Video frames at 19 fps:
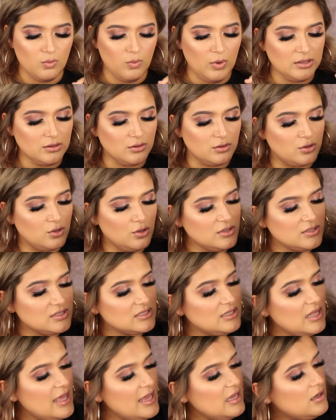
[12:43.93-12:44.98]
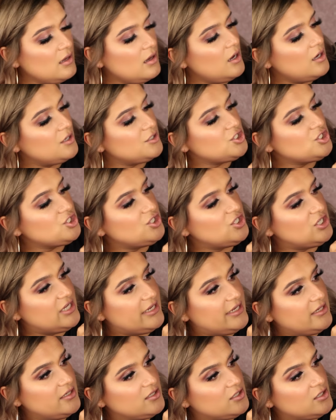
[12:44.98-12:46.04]
what looks like a
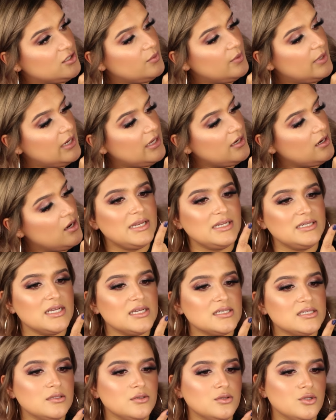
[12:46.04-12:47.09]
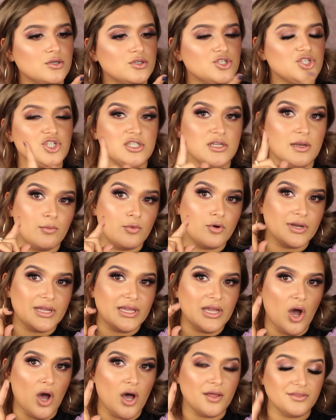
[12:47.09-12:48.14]
sheen to it, but it doesn't look
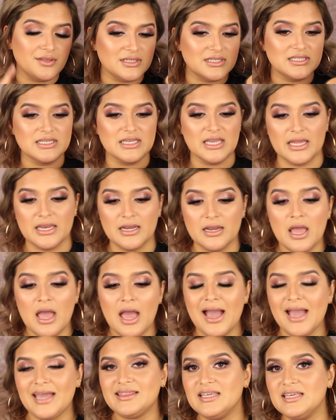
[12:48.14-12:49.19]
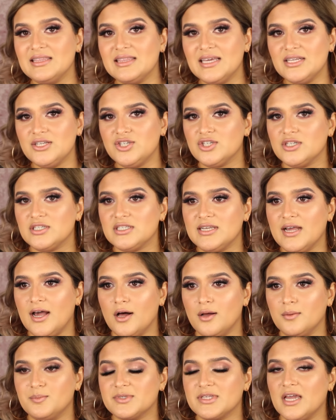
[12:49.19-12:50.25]
shimmery on the skin. I think that just
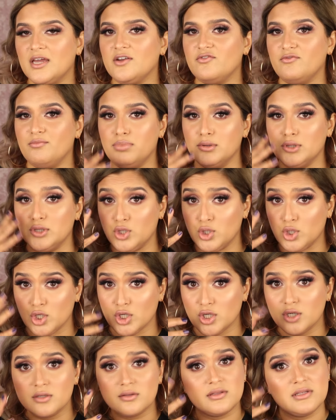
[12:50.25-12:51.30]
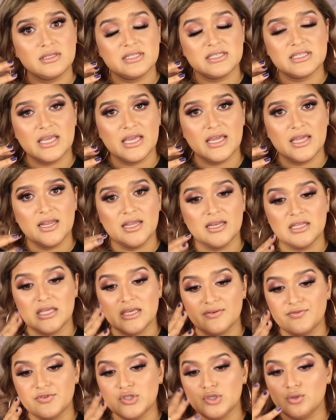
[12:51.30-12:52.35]
helps kind of blur the skin and
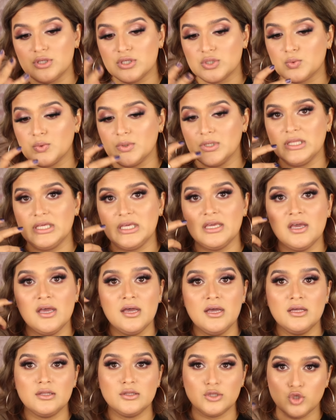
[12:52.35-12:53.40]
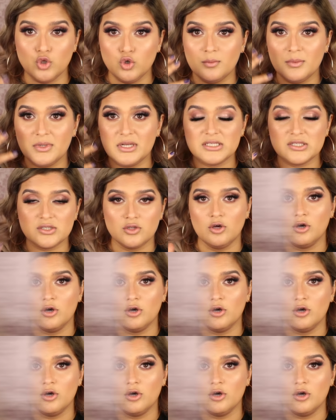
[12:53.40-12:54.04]
gives you this really luminous